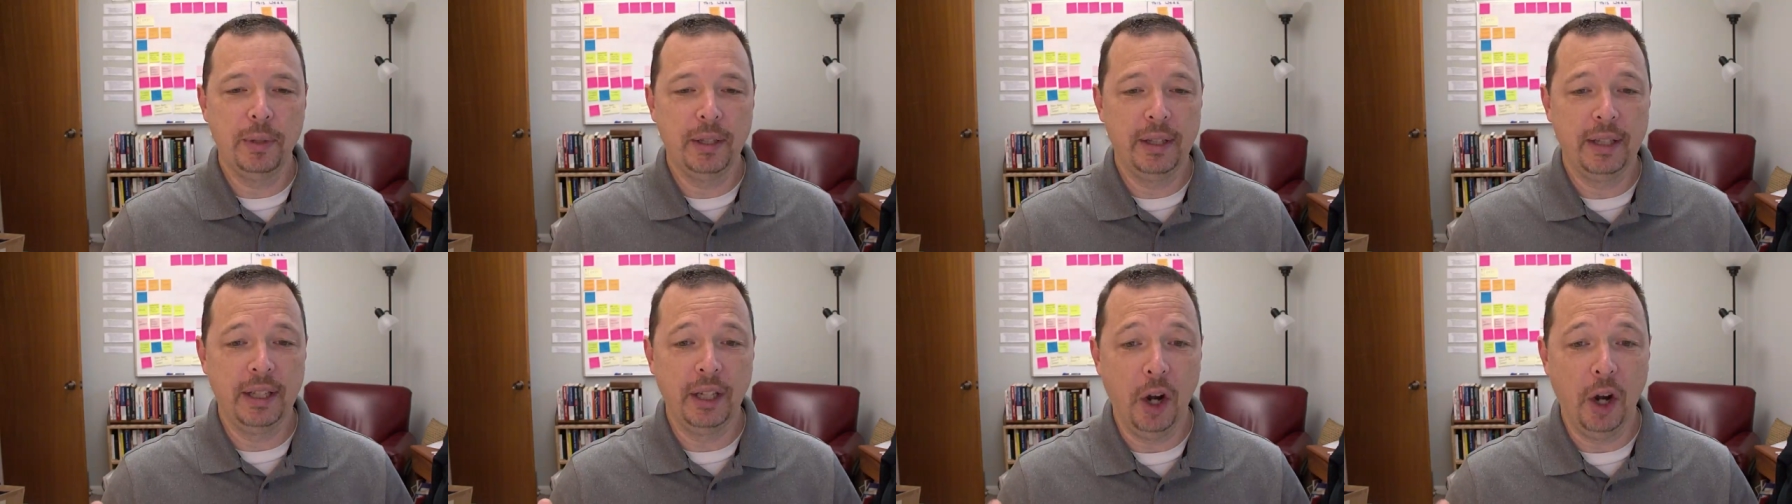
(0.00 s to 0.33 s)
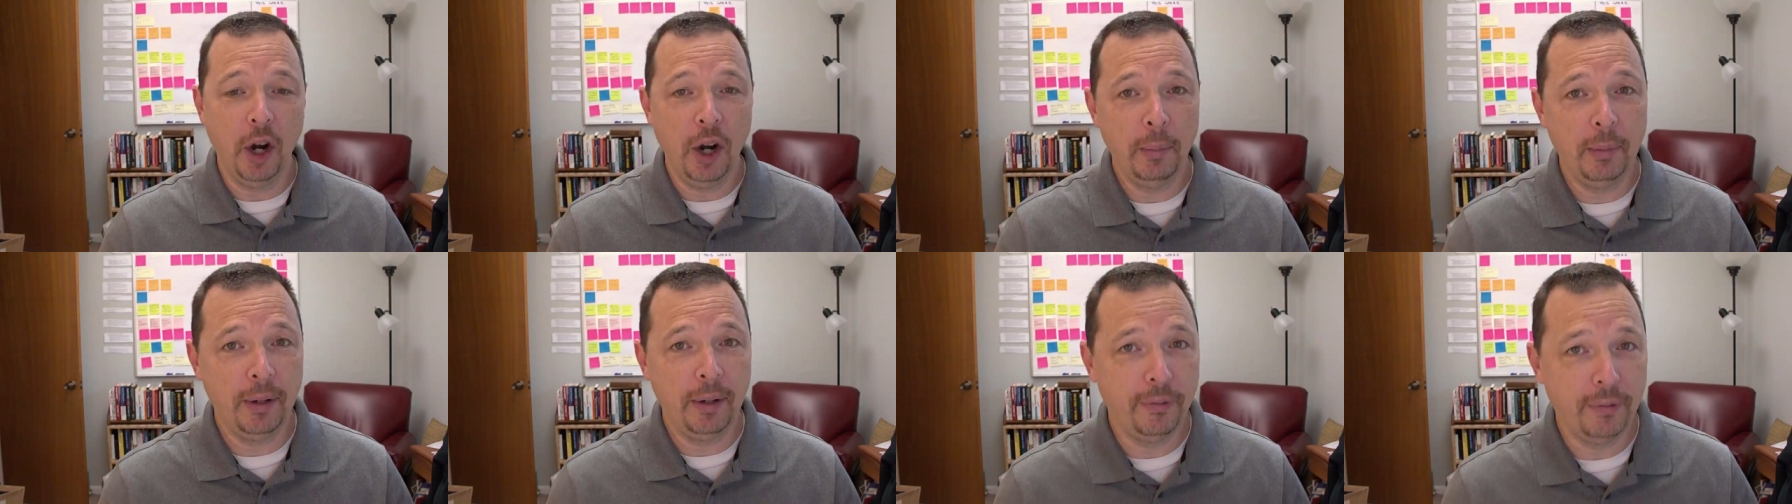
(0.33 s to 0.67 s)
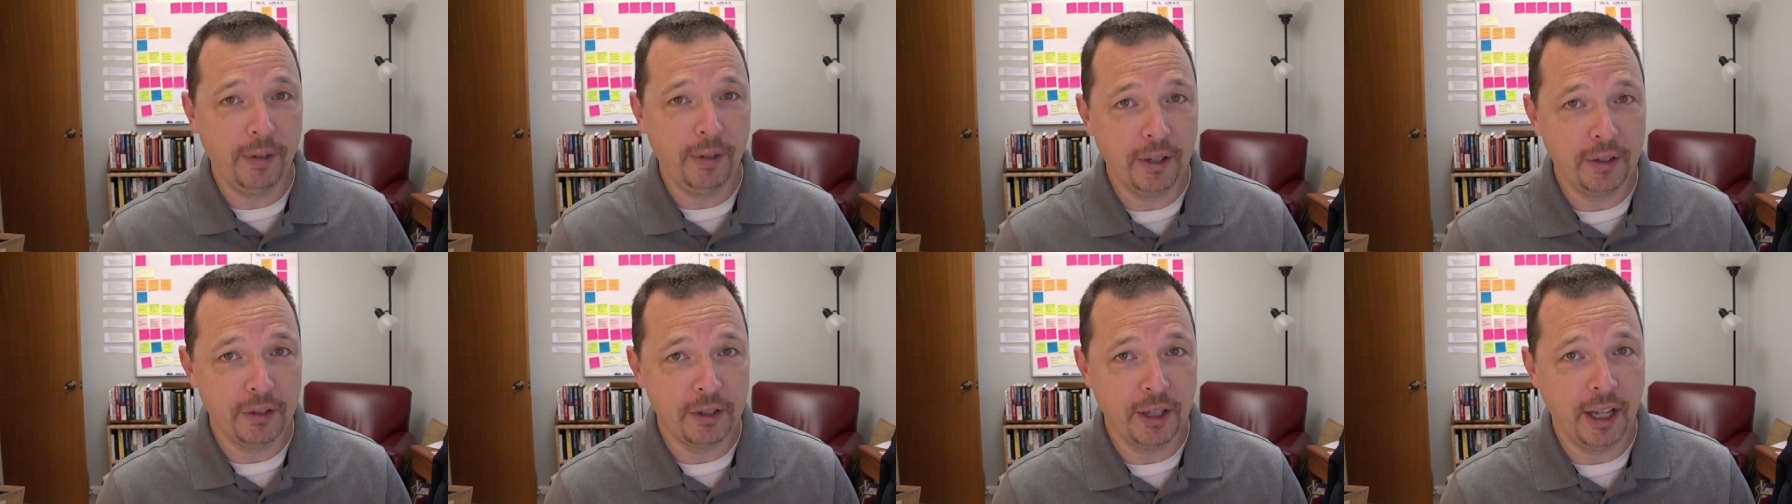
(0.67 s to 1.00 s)
but the Army
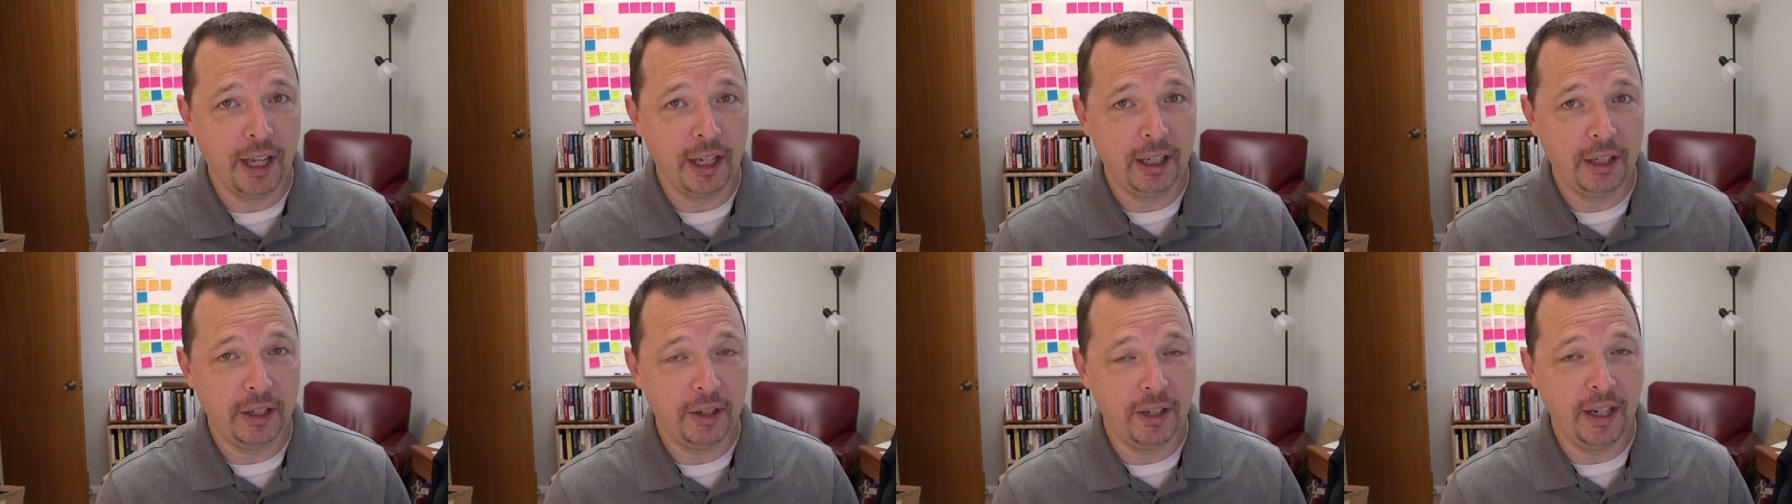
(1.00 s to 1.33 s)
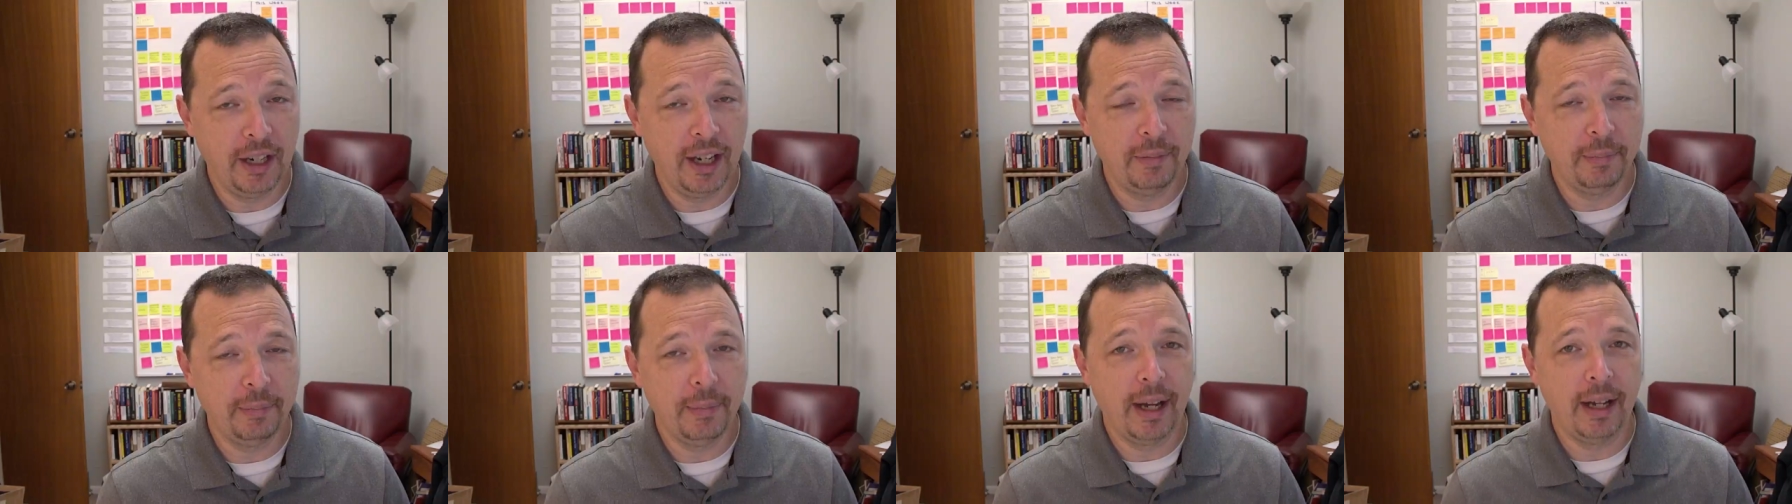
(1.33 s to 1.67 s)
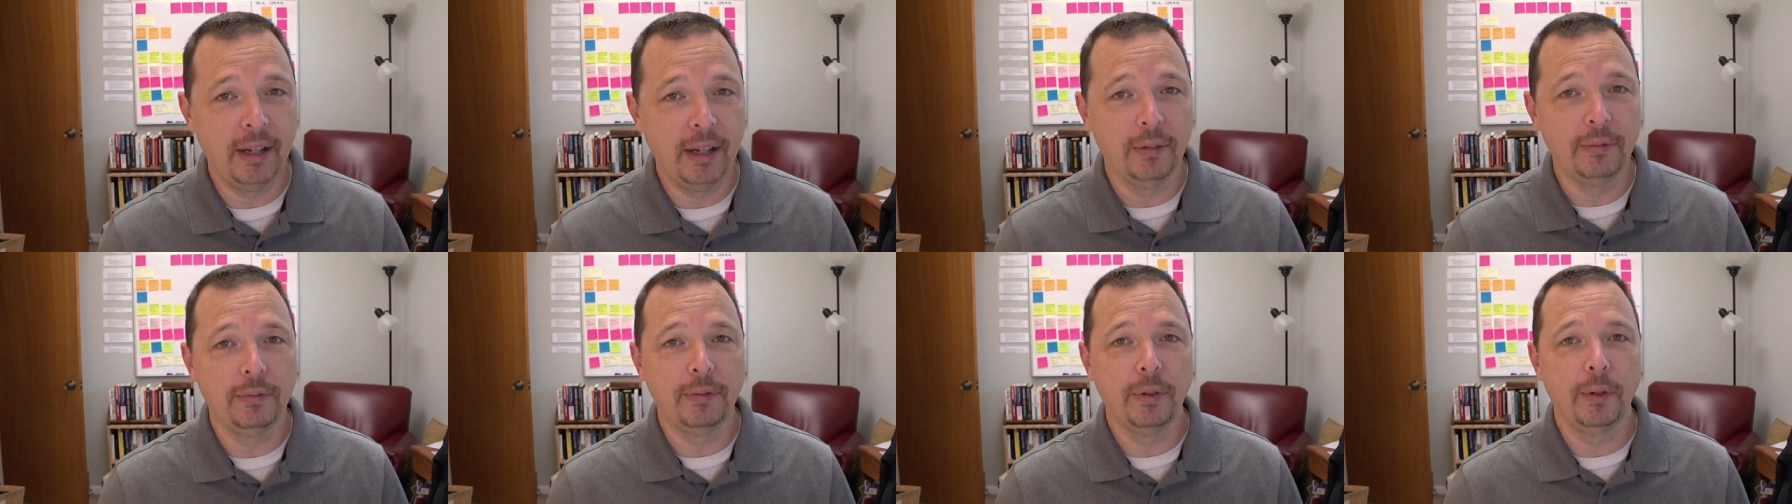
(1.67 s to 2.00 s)
feels like you can get
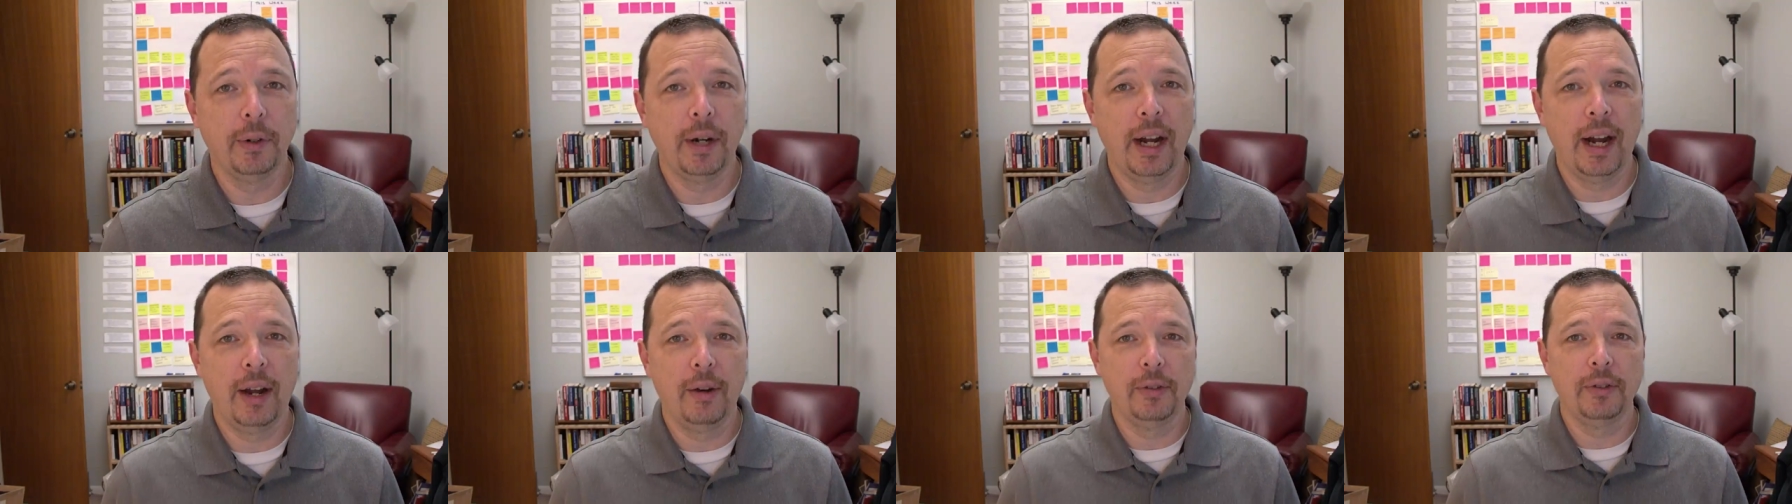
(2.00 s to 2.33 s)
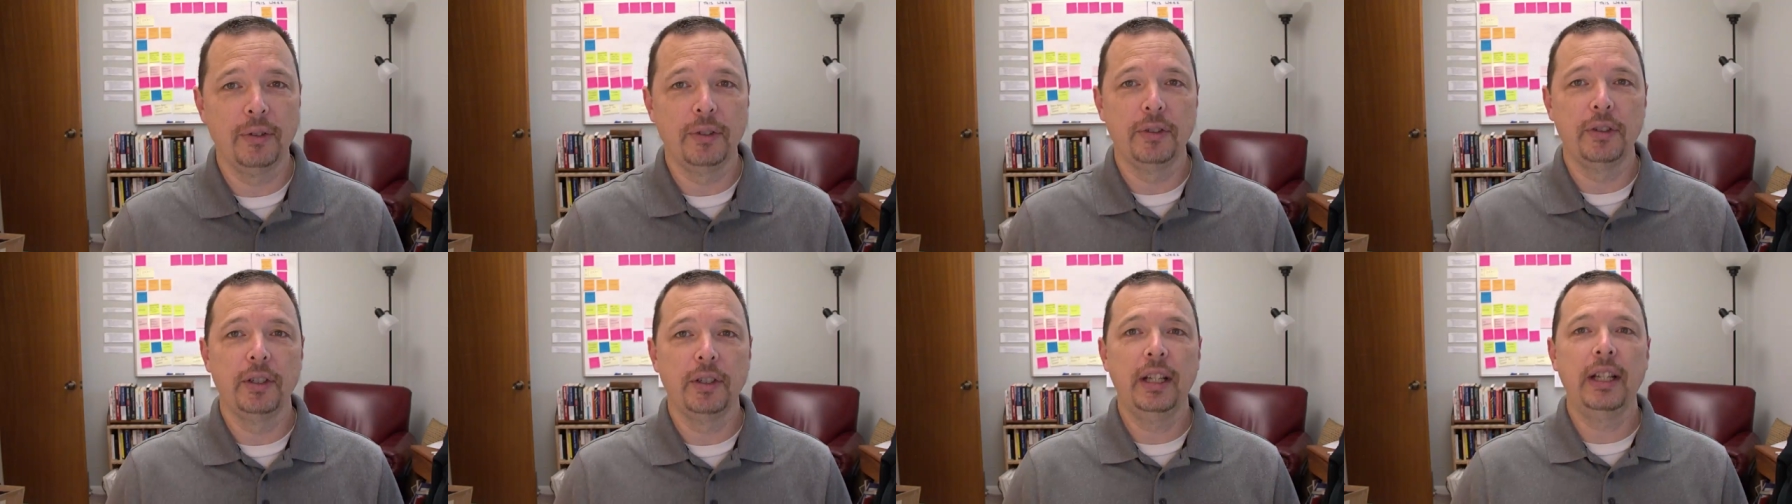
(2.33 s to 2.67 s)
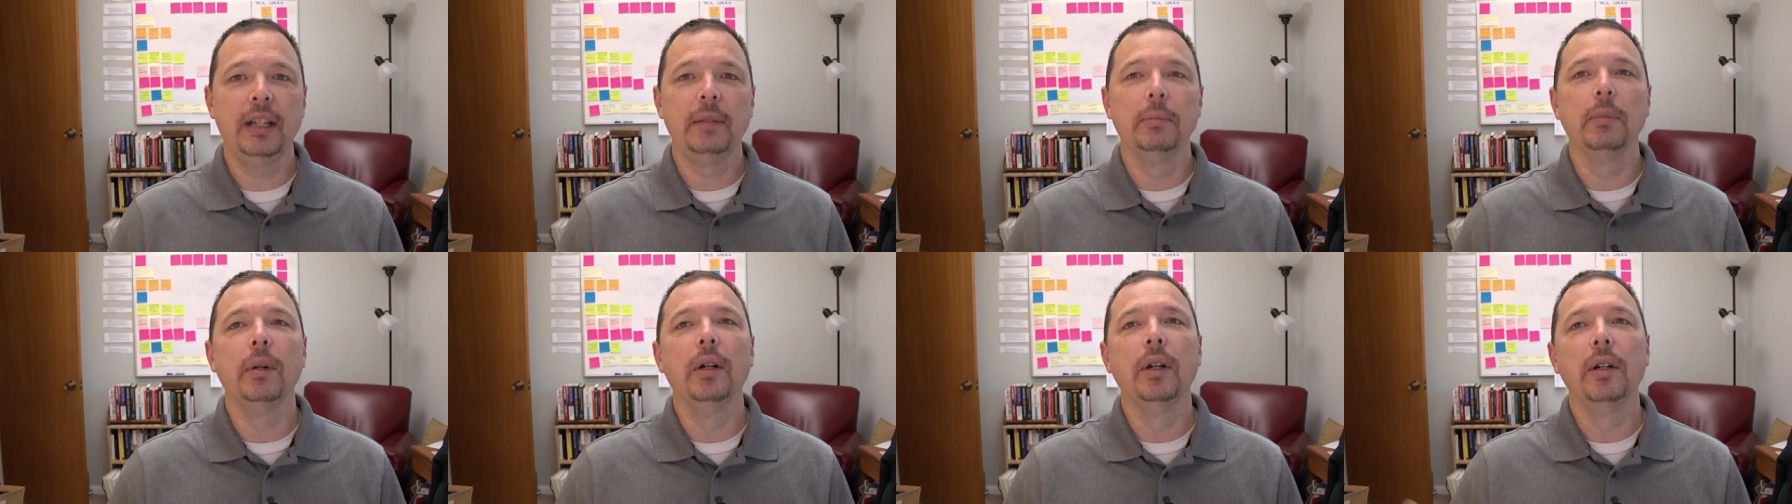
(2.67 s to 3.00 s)
by on four hours of
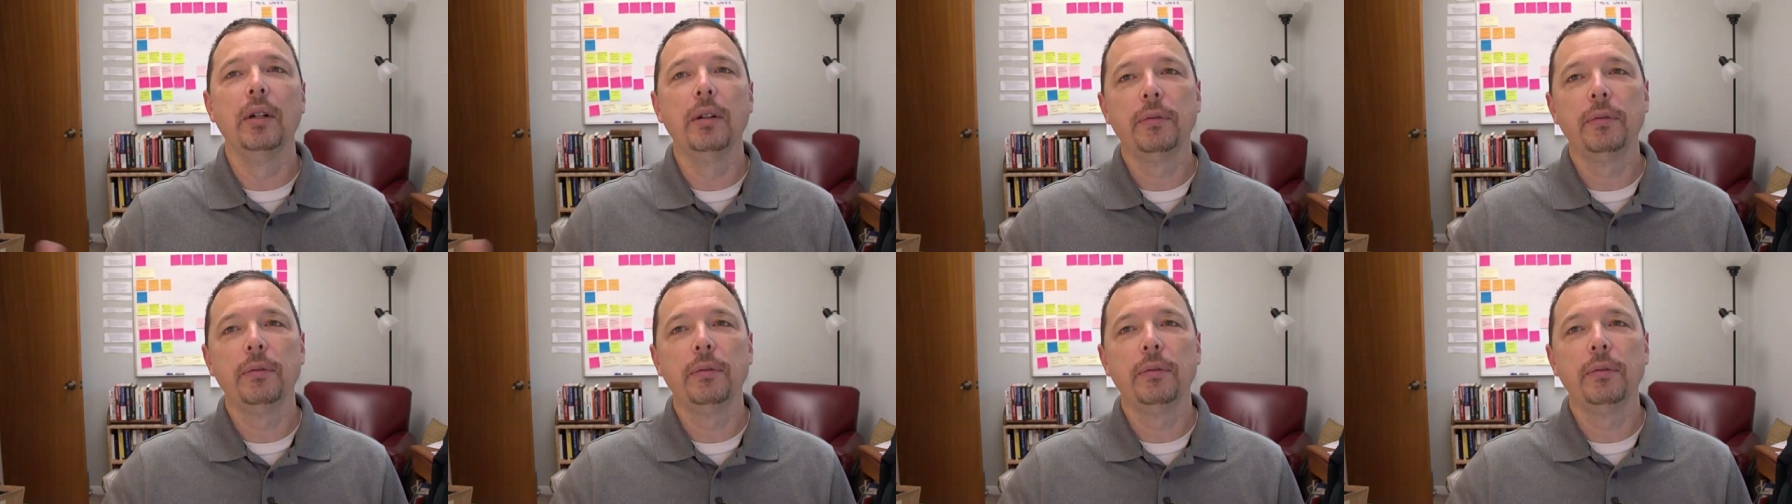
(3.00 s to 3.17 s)
sleep